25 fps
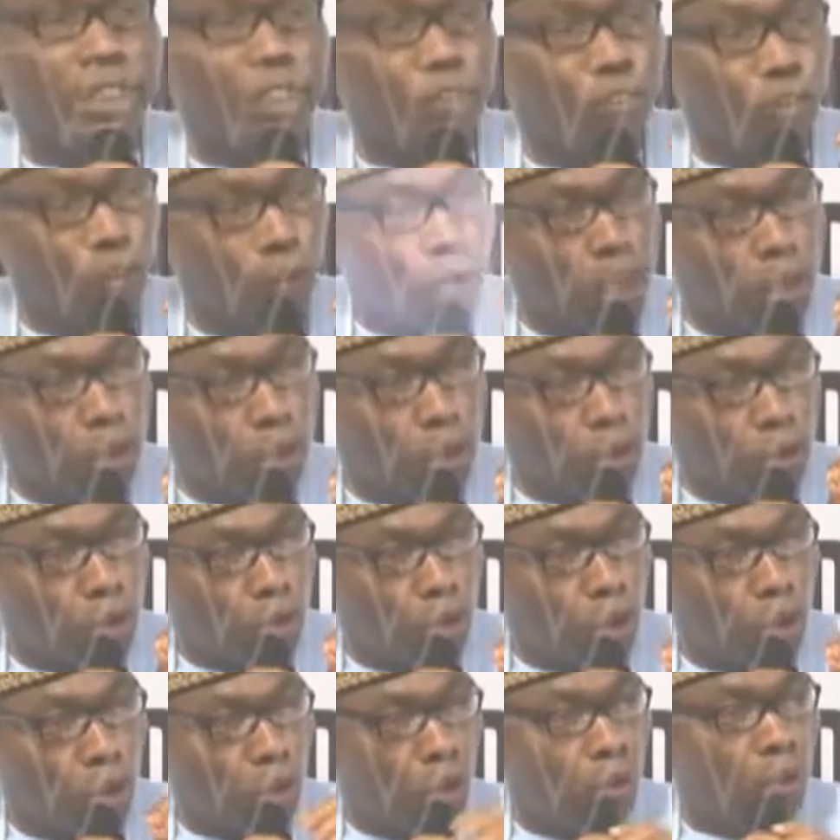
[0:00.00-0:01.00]
if you want to
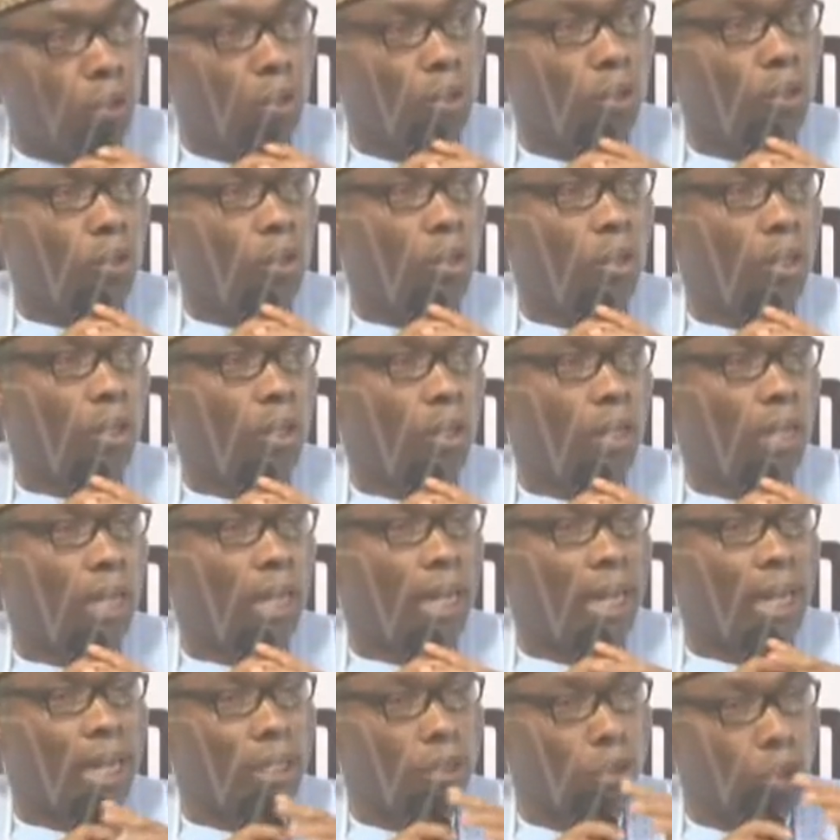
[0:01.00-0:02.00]
know
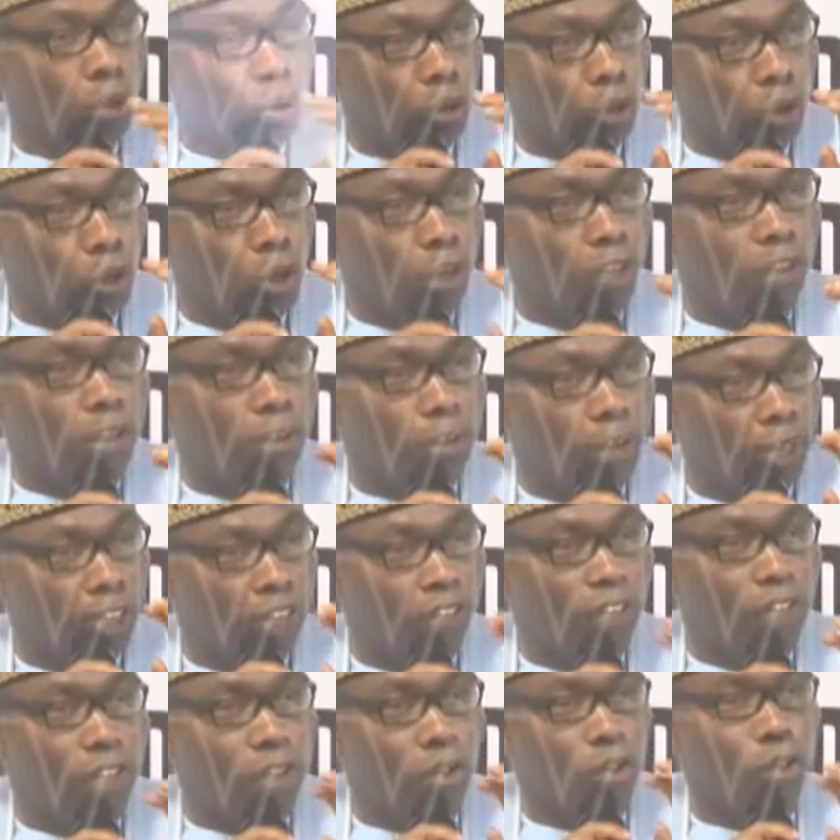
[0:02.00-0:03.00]
how to draw the
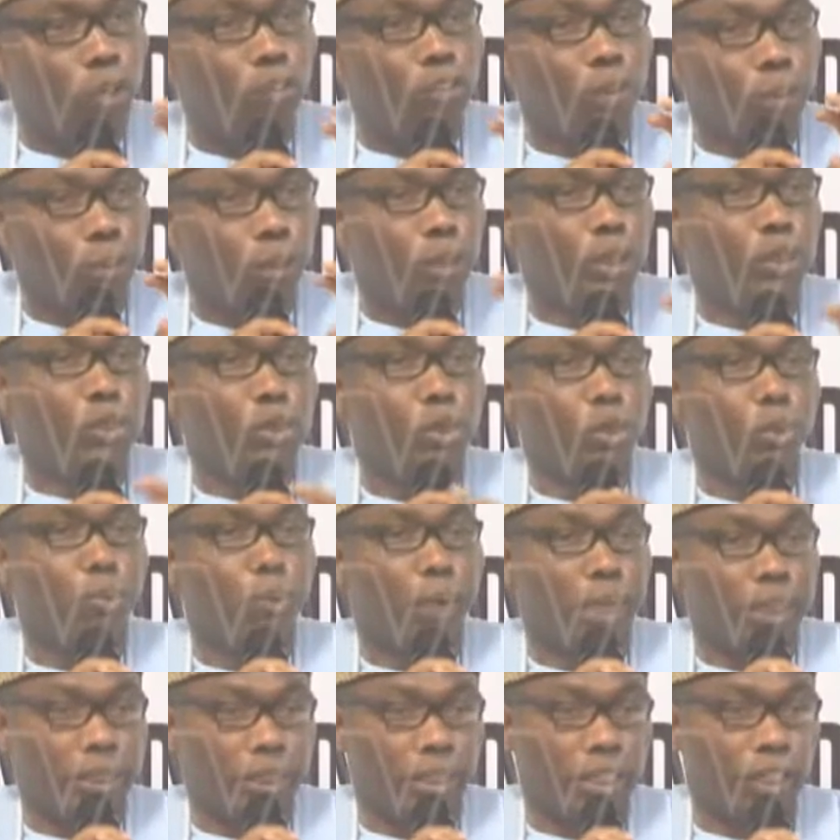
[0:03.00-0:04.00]
manifesto of a political
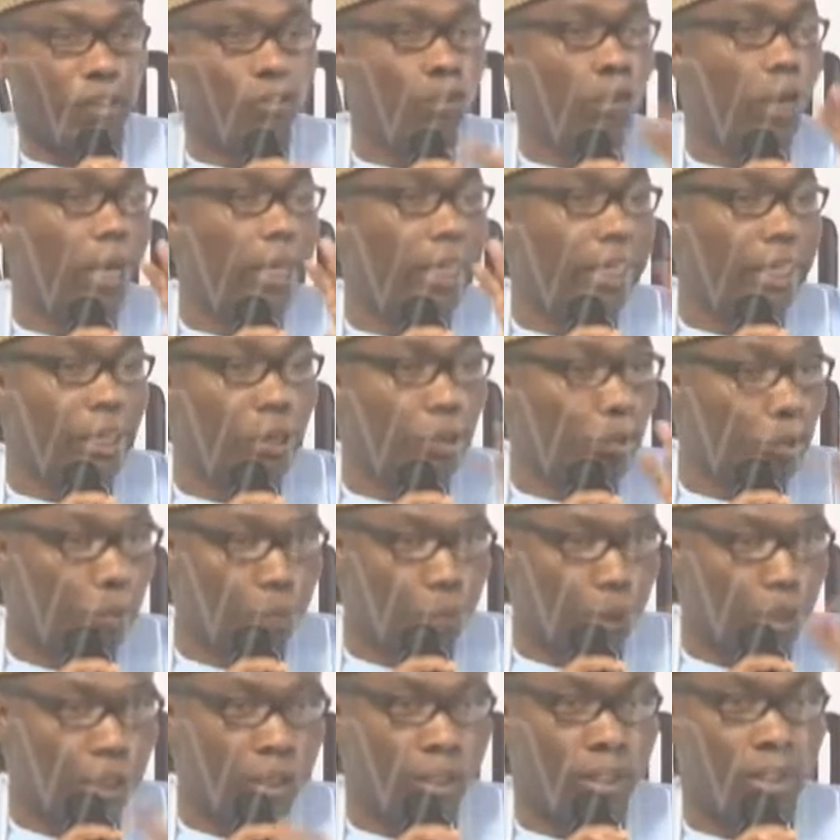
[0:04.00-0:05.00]
party, if you are new to
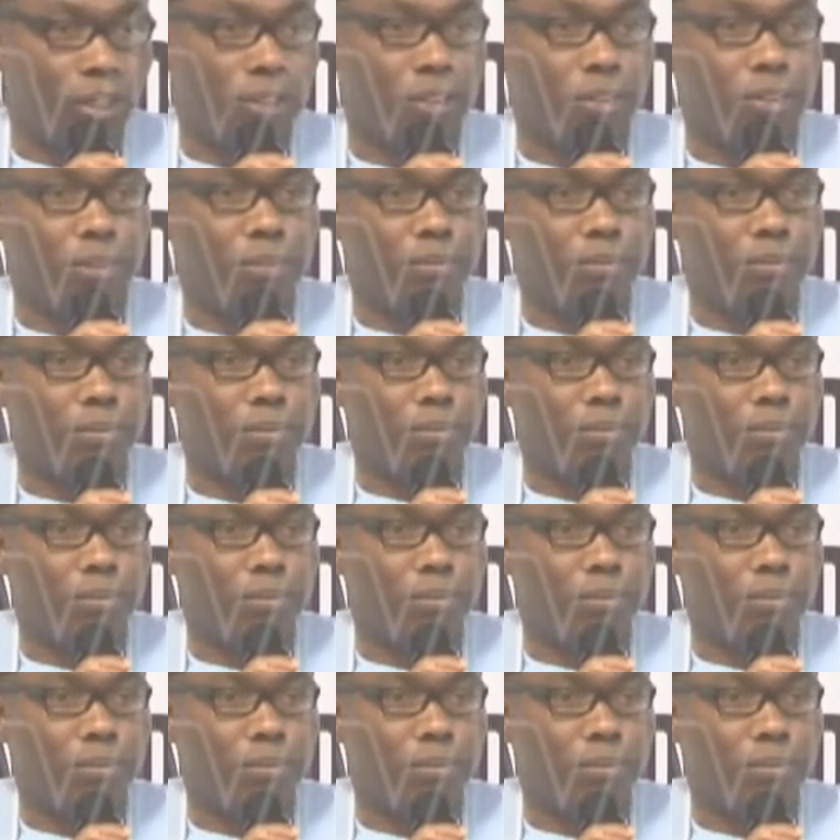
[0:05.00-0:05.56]
politics,